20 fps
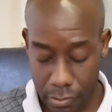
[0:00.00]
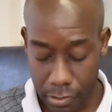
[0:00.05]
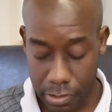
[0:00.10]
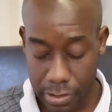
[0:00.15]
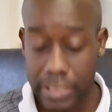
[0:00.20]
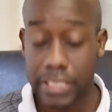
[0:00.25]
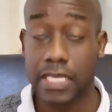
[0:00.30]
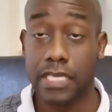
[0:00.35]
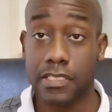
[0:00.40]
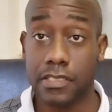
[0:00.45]

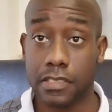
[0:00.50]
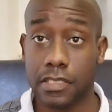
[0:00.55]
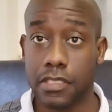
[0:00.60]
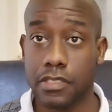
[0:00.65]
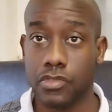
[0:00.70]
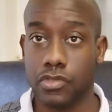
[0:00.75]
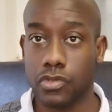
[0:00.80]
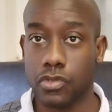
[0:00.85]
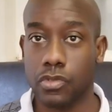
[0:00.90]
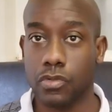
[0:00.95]
The next
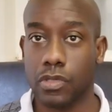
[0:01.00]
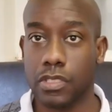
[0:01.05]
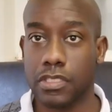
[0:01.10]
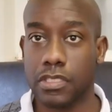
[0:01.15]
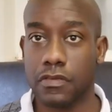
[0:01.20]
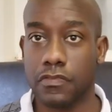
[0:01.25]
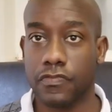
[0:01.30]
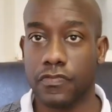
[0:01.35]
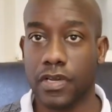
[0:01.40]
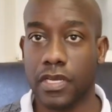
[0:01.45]
thing Jules
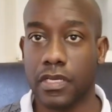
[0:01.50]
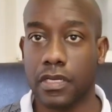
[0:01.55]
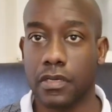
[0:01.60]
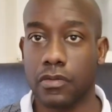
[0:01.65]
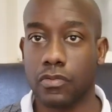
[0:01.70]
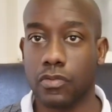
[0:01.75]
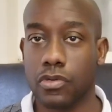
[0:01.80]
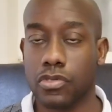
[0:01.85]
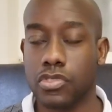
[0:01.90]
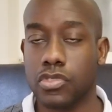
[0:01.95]
wanted to find
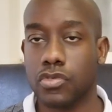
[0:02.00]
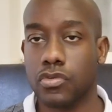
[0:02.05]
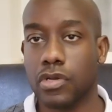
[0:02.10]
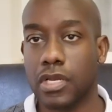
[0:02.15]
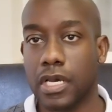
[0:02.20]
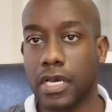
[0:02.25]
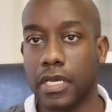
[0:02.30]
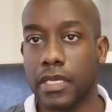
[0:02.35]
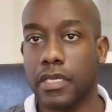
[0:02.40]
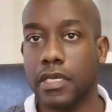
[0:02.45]
out was to
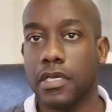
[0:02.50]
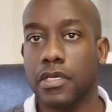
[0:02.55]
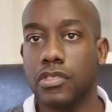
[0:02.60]
lie.